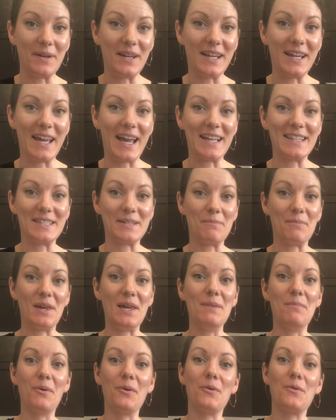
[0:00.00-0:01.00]
gonna get some
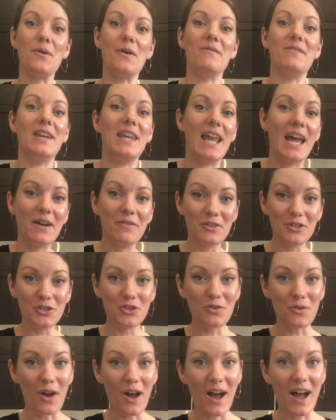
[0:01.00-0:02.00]
people who have never
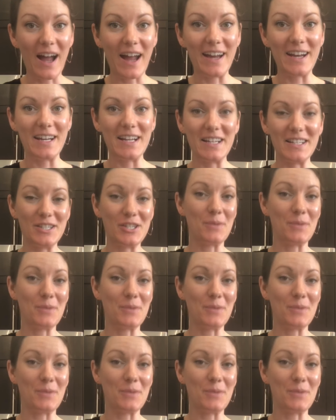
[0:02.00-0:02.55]
tried